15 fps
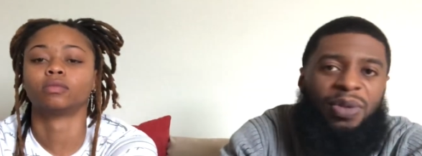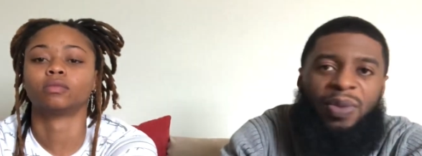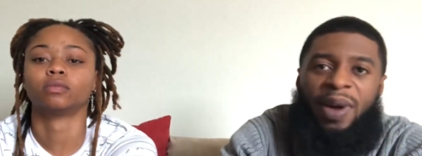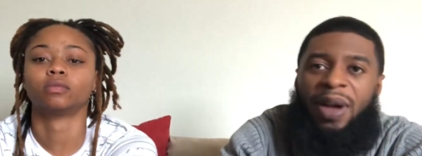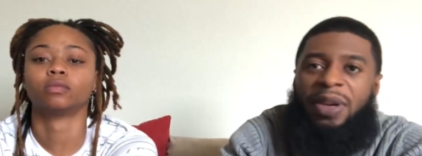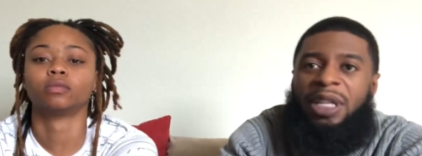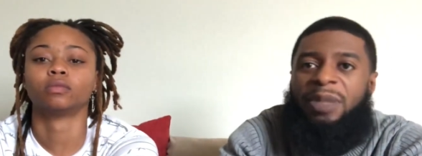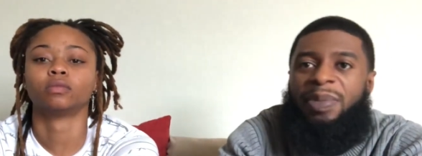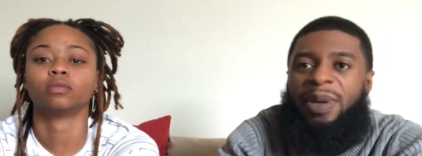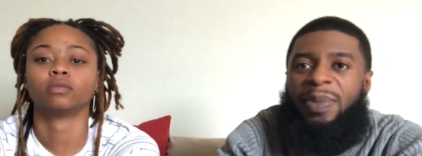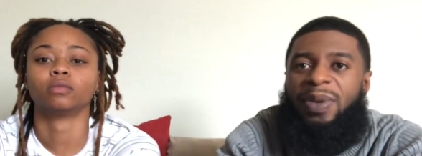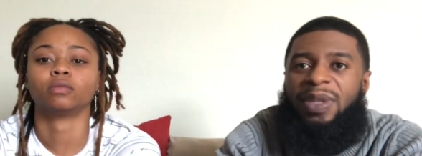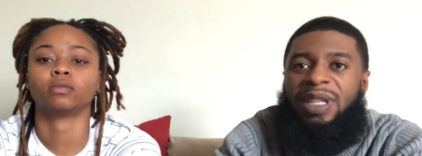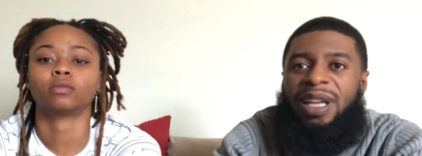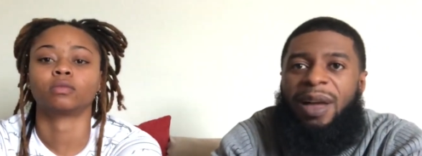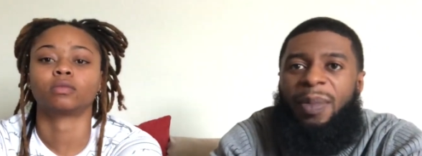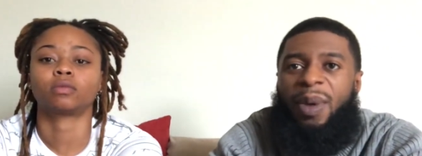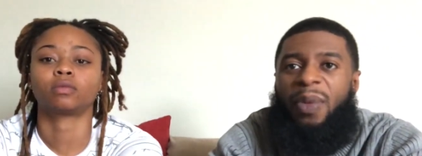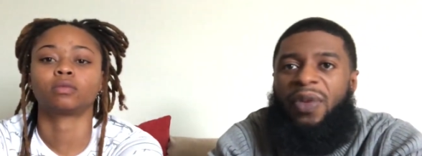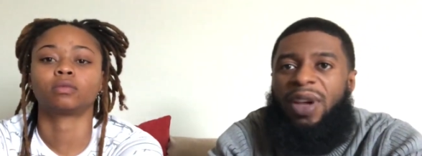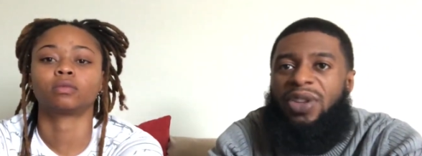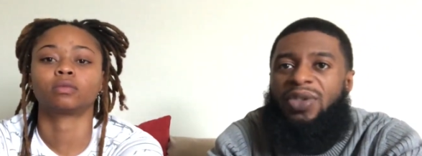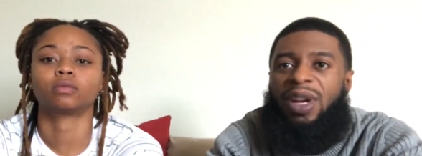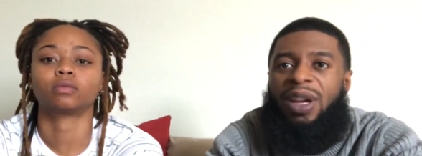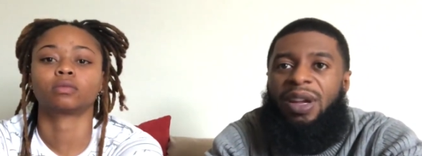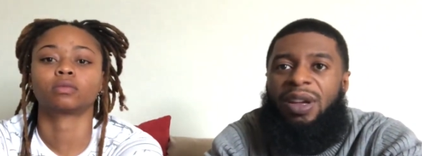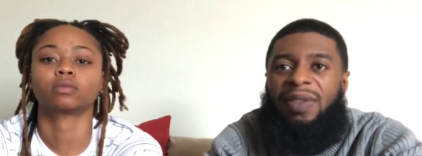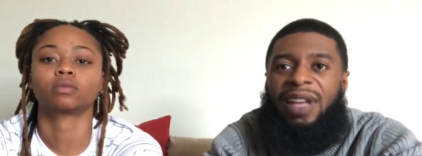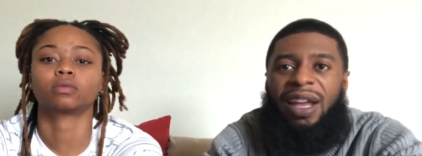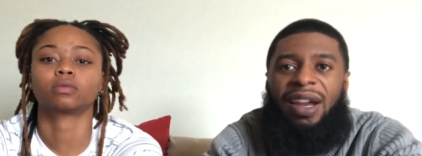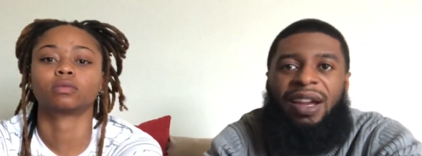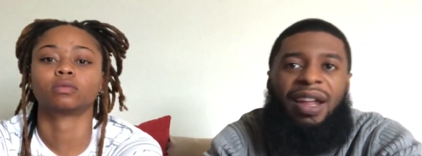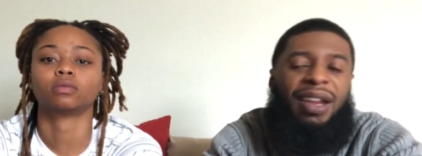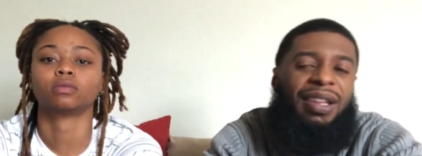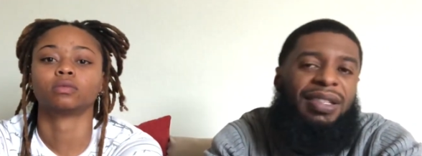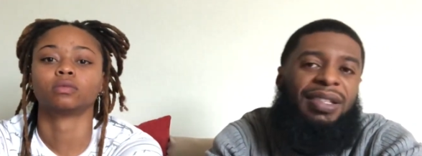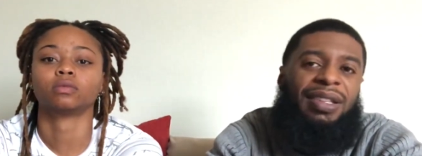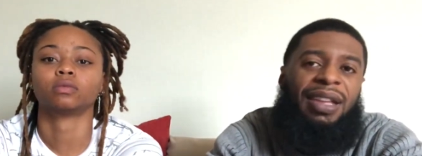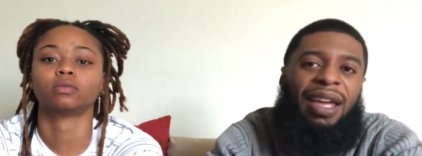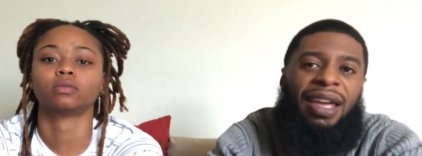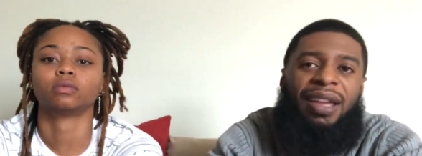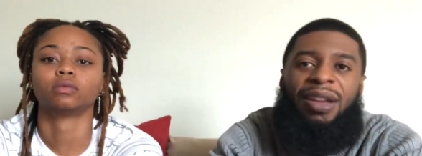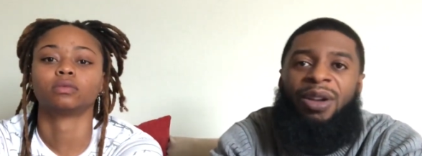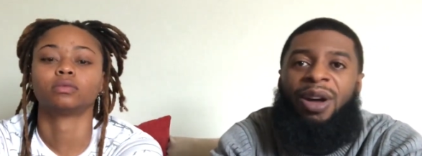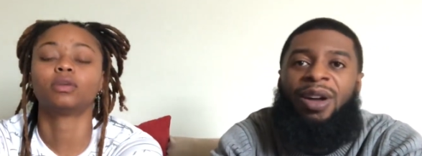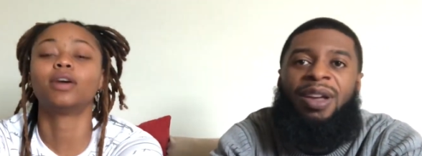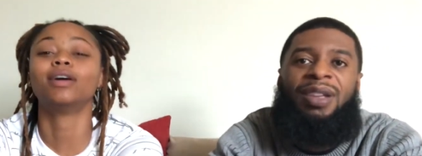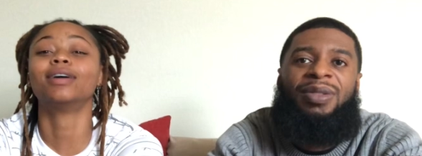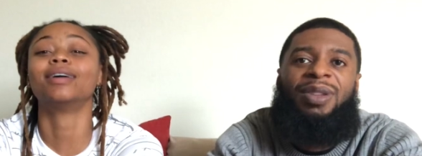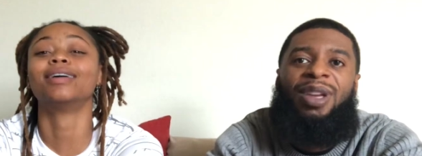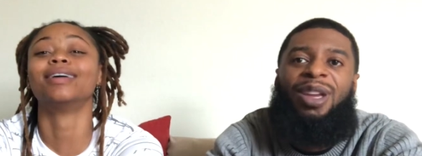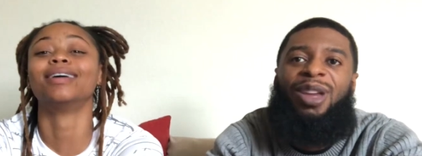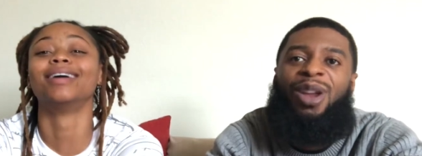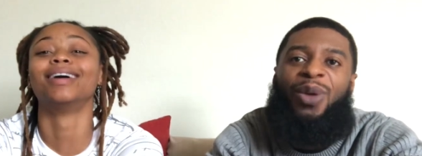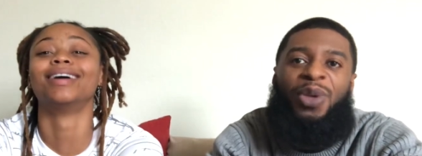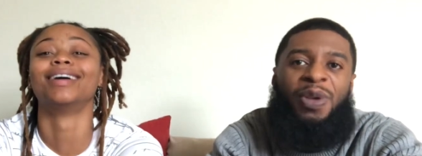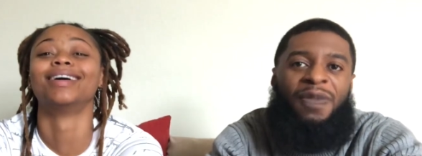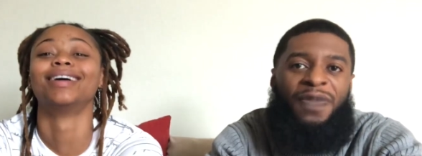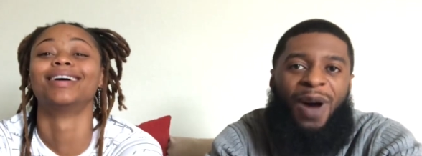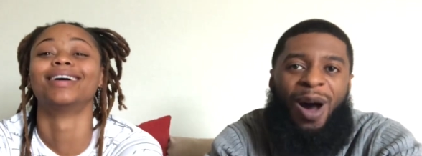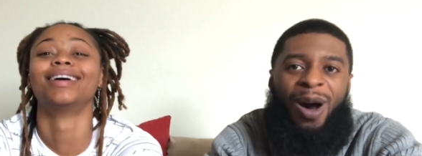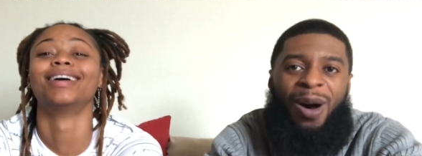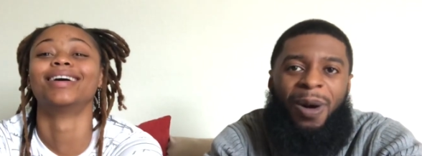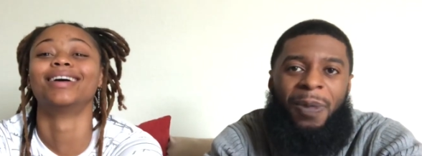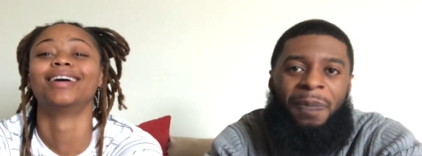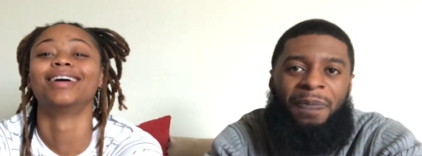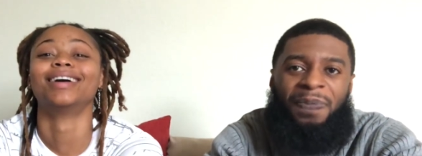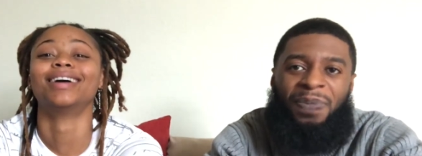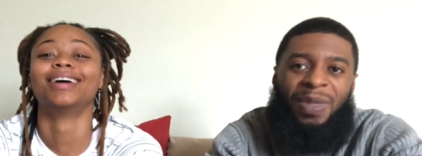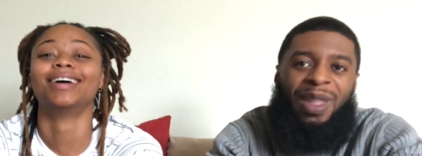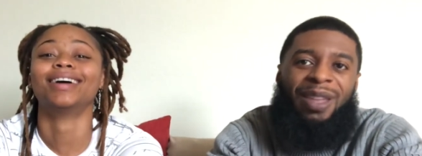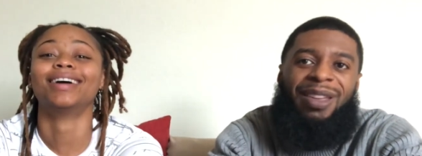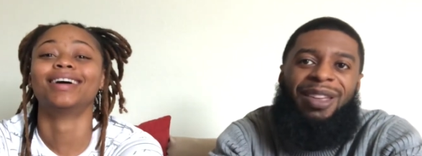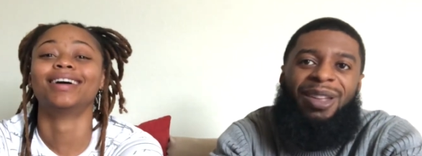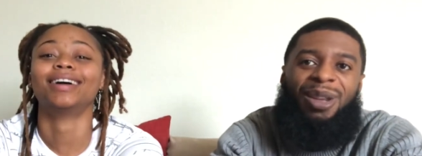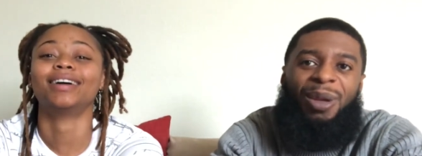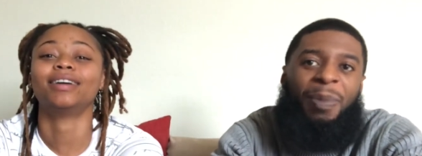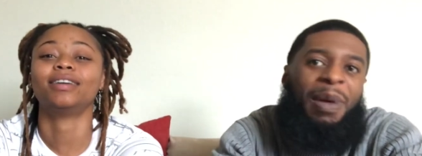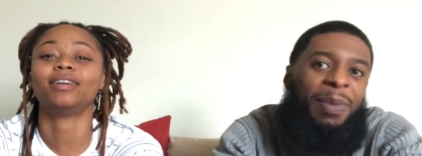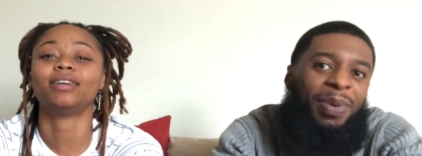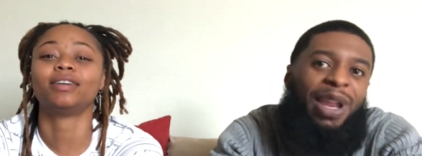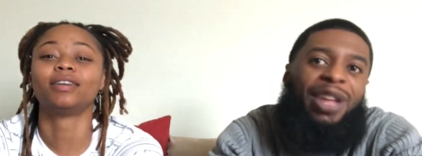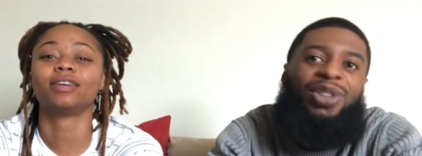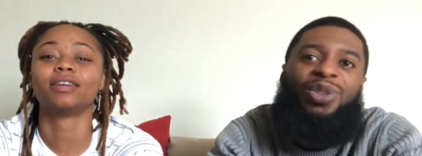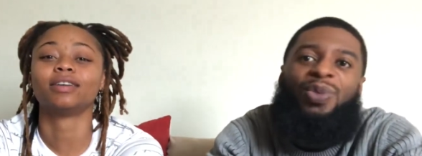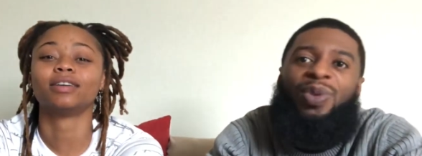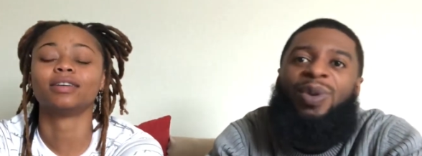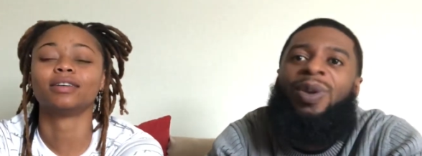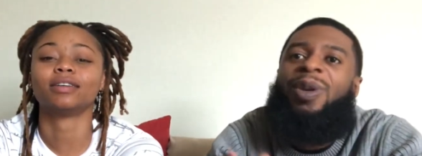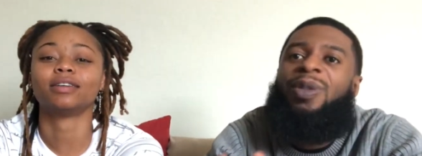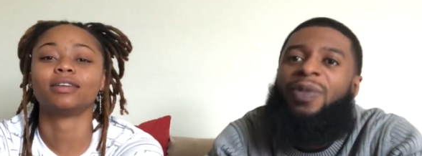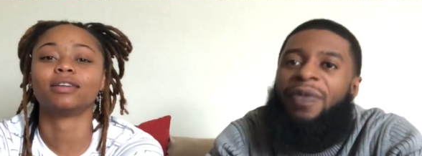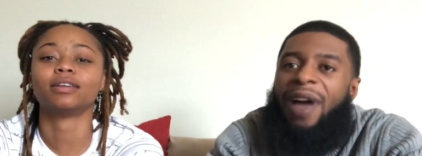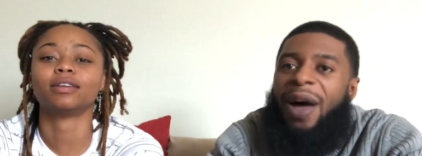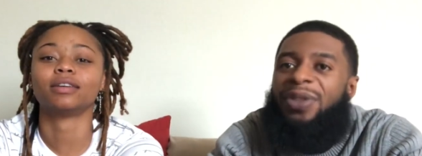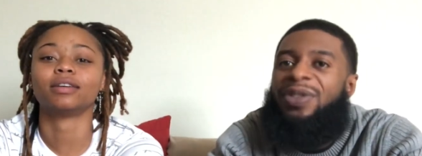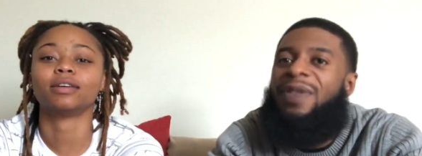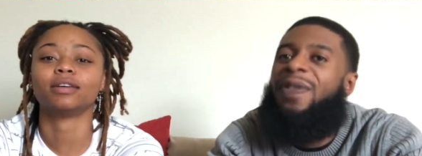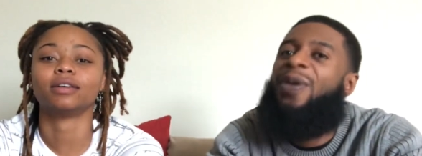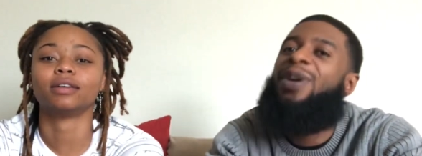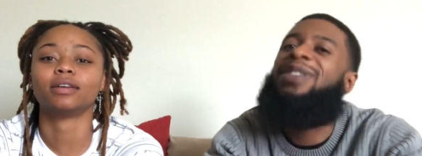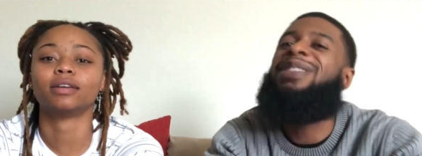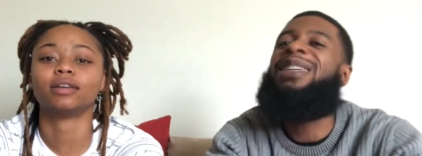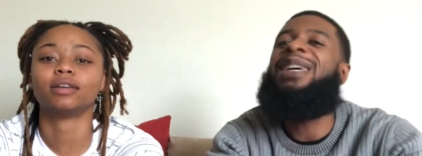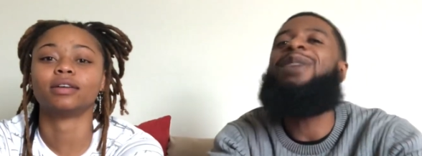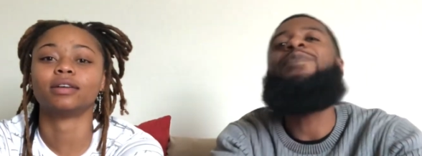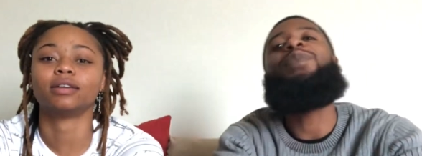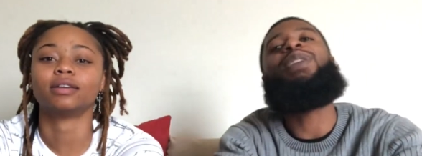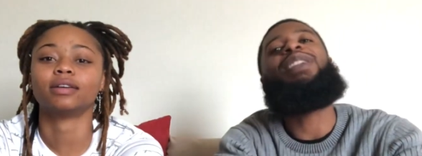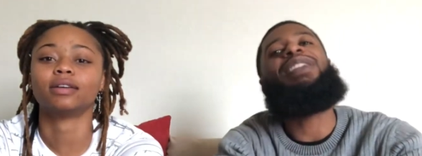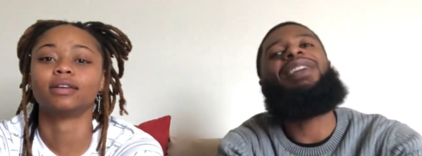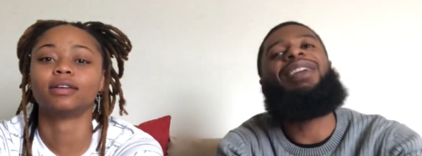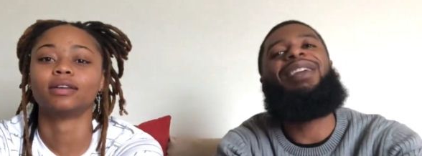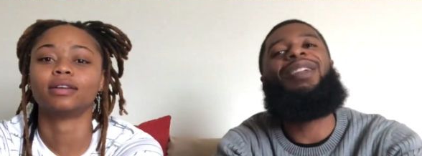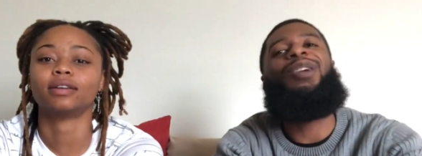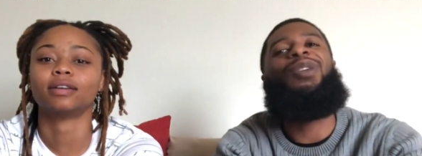Speaker 1: around these people. See, I'm over here trying to help, da, da, da, this and that, you know, because, you know, when you fall, the people that you were vouching for typically, you know,